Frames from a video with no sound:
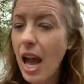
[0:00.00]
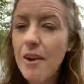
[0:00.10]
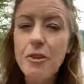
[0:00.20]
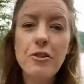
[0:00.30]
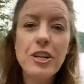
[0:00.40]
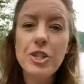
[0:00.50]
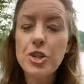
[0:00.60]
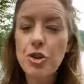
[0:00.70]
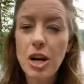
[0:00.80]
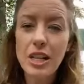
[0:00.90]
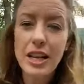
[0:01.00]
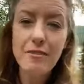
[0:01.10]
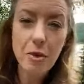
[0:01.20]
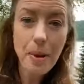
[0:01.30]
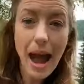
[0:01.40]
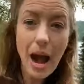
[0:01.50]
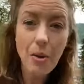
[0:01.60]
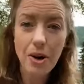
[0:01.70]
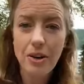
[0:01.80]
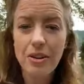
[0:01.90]
Everyone struggling for
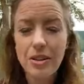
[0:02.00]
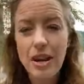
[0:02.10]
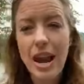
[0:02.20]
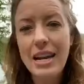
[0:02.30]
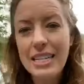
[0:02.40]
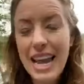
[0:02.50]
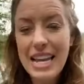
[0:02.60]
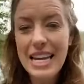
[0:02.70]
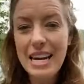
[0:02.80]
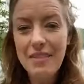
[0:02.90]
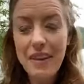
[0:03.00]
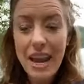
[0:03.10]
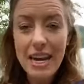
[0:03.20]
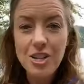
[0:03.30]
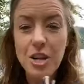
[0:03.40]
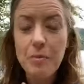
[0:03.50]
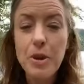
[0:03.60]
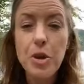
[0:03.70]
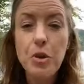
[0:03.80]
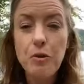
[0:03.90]
power and taking advantage and
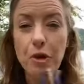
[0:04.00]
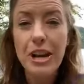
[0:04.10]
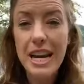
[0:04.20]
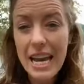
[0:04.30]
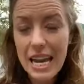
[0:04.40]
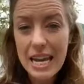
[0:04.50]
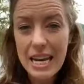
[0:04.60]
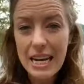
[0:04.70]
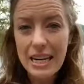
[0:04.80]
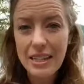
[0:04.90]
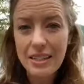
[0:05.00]
maneuvering in